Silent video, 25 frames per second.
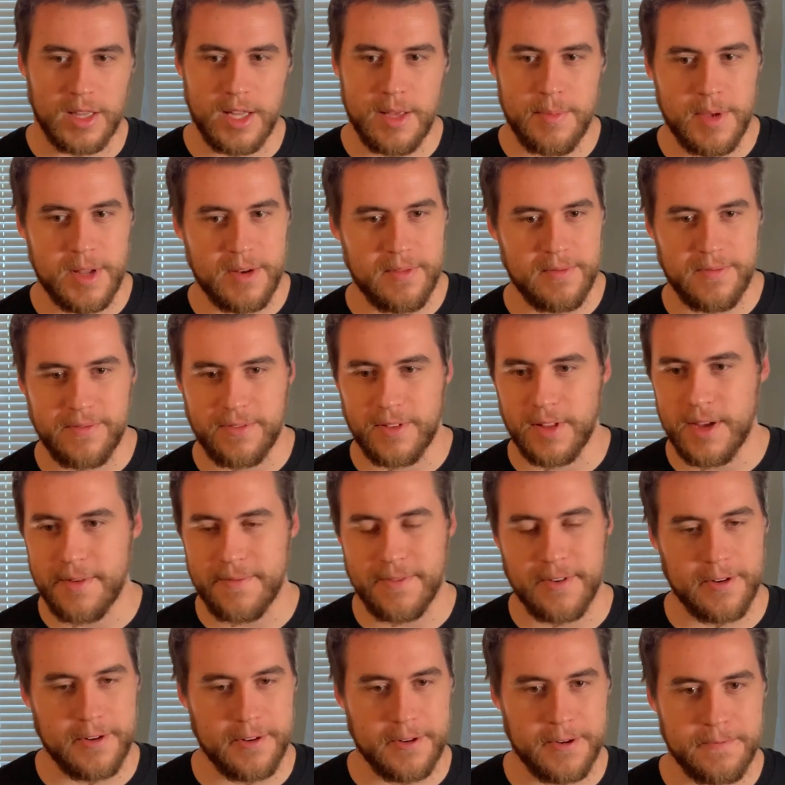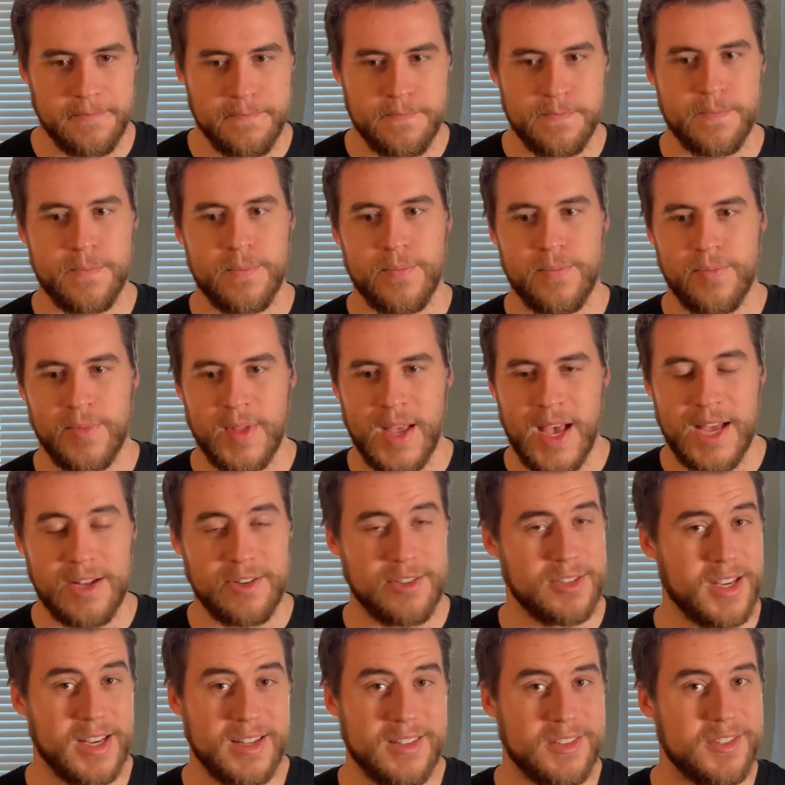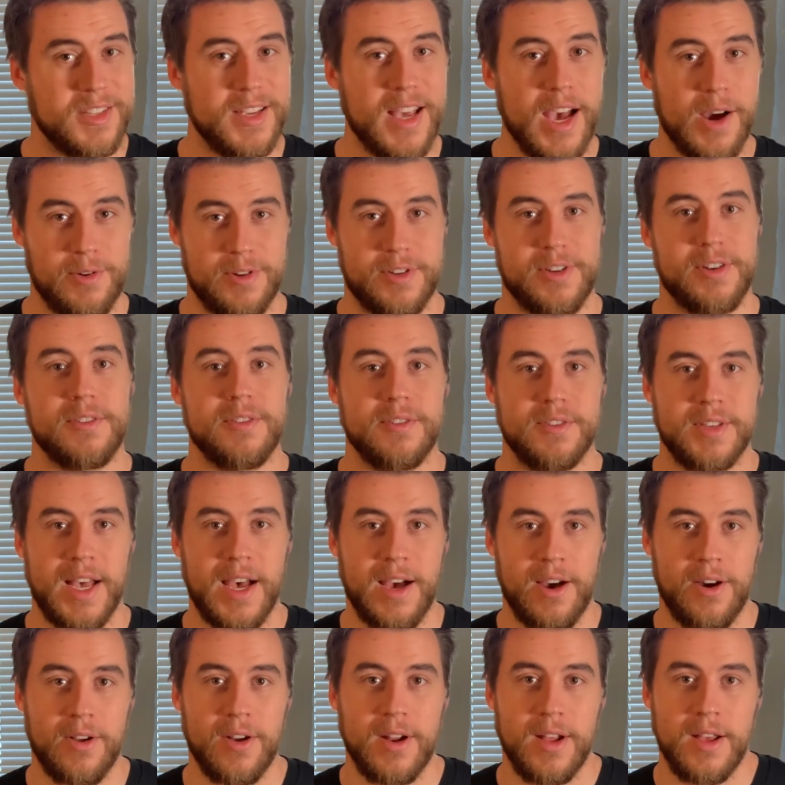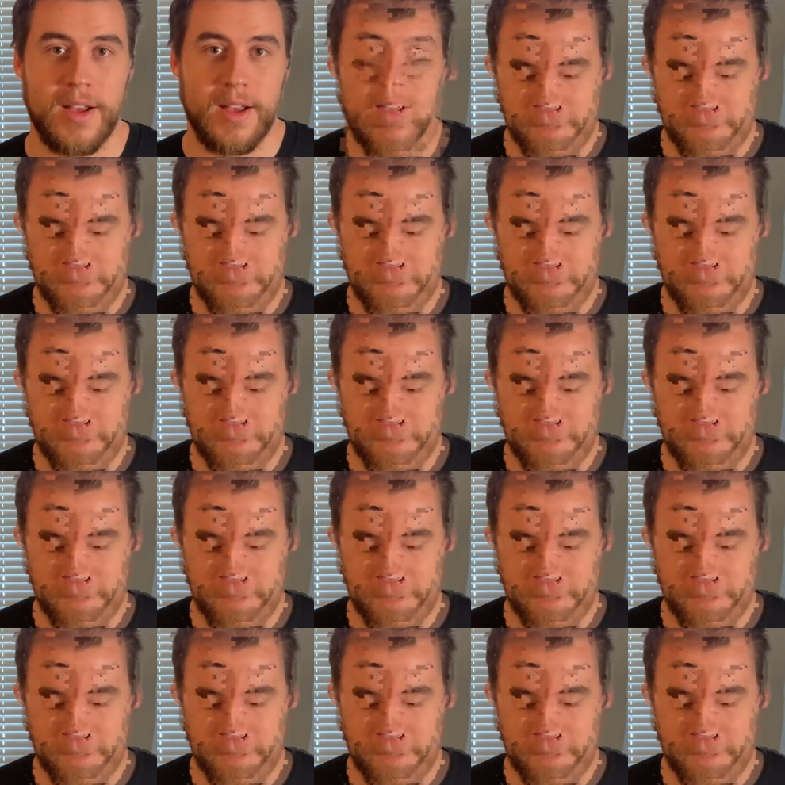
lemon flavor and just kind of see how it turns out.